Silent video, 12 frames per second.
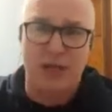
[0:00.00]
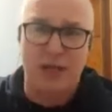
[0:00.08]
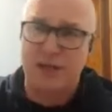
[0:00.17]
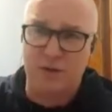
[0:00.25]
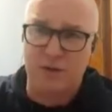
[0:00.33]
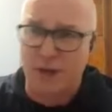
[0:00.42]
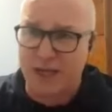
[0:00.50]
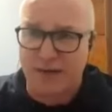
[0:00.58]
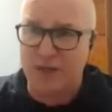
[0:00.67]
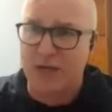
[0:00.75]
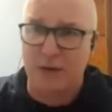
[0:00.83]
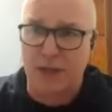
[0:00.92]
I just want to give
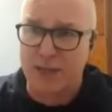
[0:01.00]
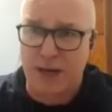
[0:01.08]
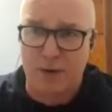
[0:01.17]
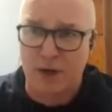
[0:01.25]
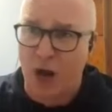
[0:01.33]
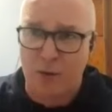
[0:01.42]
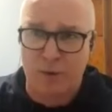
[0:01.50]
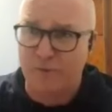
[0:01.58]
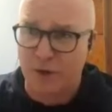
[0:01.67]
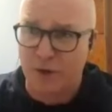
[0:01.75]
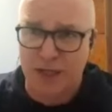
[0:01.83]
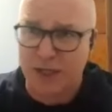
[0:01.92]
a shout to Sarah Goffin,
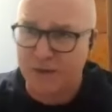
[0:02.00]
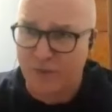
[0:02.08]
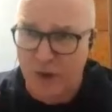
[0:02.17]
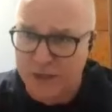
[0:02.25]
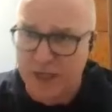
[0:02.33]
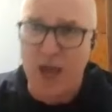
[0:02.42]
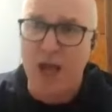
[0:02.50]
first things first.